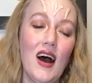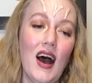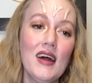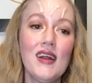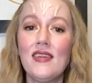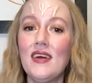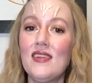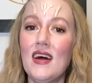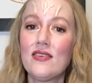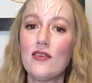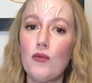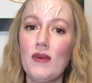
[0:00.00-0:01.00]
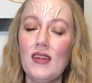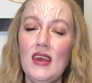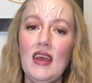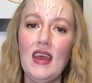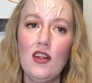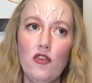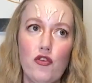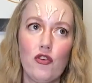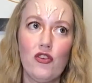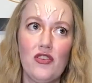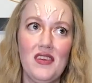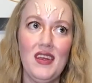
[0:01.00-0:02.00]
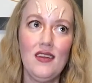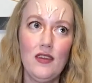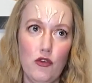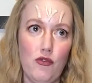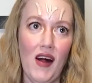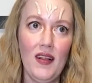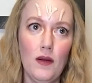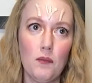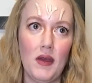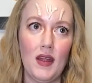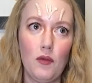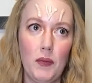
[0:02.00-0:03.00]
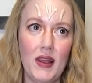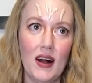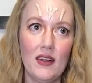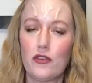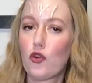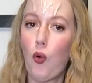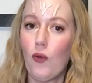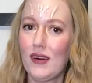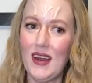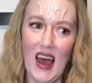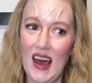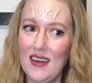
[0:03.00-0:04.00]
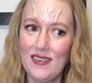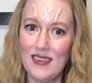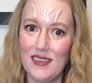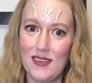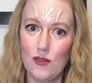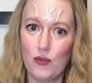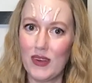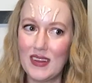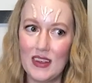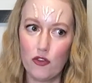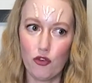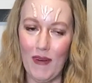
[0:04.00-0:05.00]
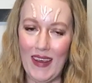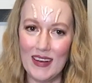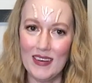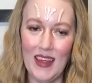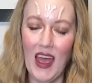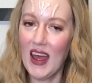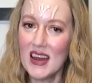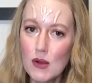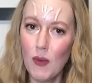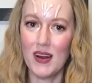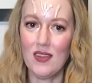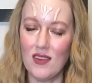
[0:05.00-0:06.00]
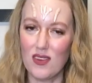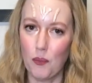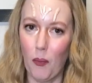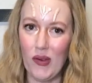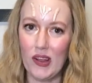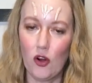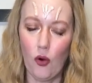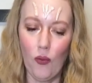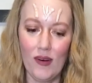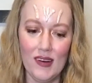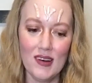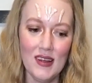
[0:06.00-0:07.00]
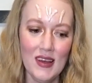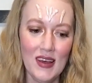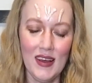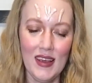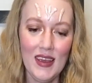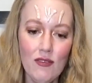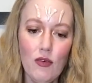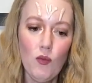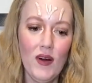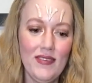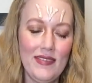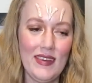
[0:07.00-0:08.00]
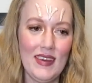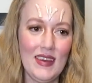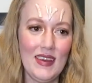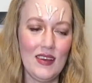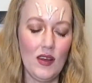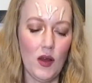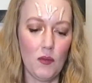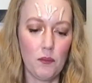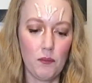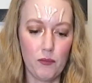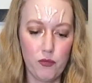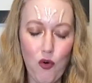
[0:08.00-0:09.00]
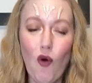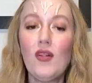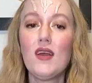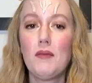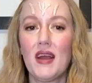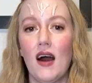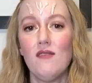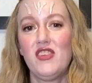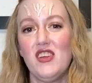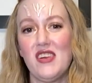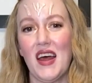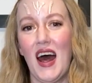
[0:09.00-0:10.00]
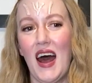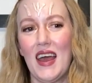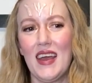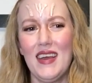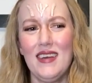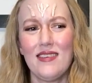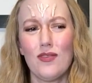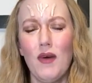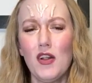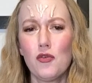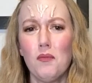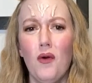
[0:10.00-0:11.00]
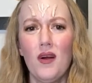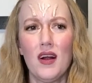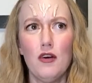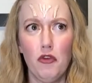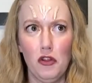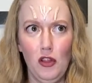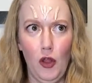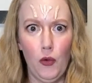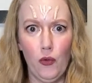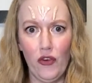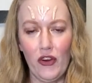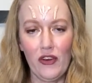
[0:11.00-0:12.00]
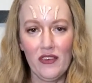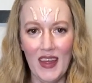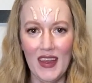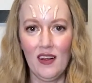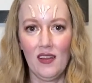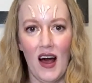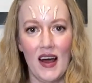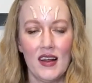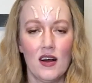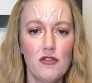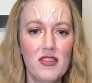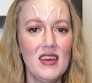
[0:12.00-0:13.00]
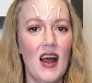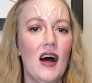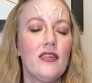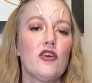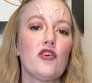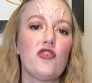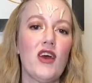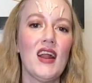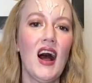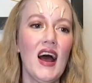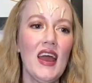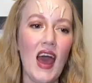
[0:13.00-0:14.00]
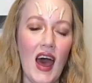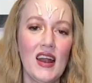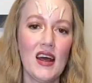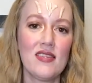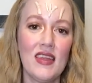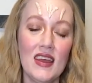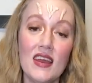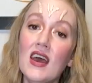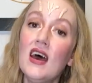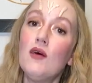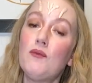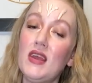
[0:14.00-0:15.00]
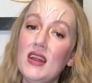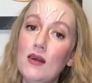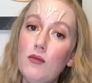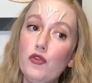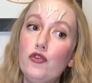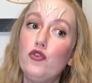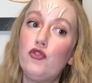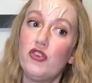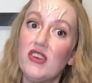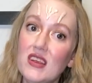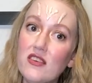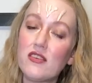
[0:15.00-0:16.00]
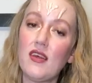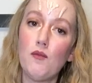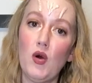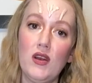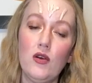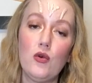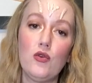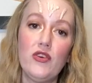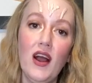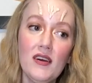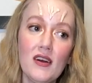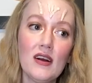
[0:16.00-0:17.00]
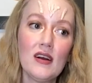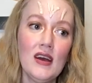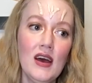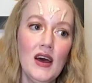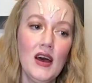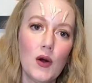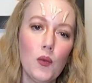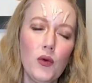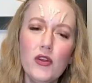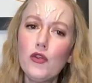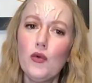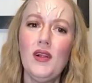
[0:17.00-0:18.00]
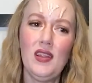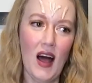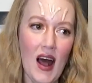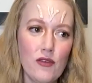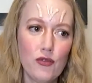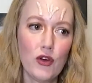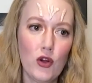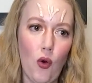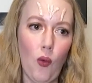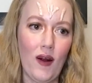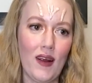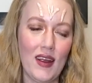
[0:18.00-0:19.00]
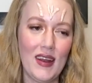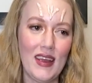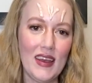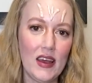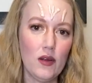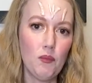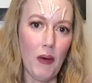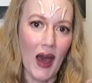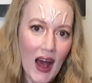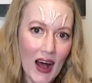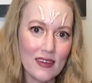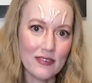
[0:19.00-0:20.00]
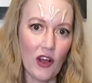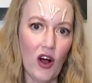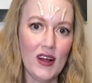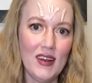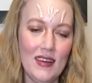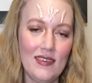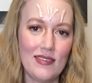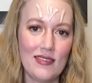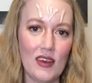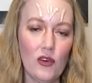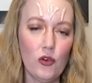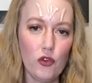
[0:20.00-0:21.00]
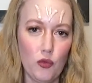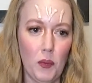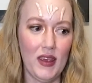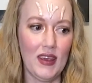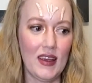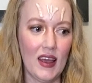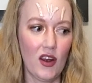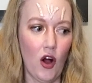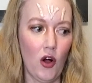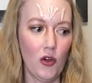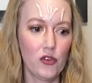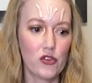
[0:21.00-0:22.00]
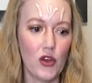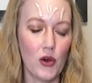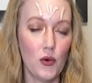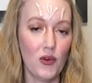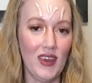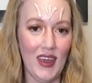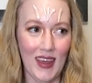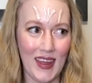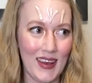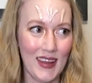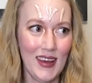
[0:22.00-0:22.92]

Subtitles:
And I think that's a really interesting development because Corran hasn't really trained anyone at this point. Corran, even once he fully becomes a Jedi, is much more of a loner than a lot of the other Jedi, and I think being able to teach someone who's younger would do a lot for Corran. He can pass on his skills, but he can also get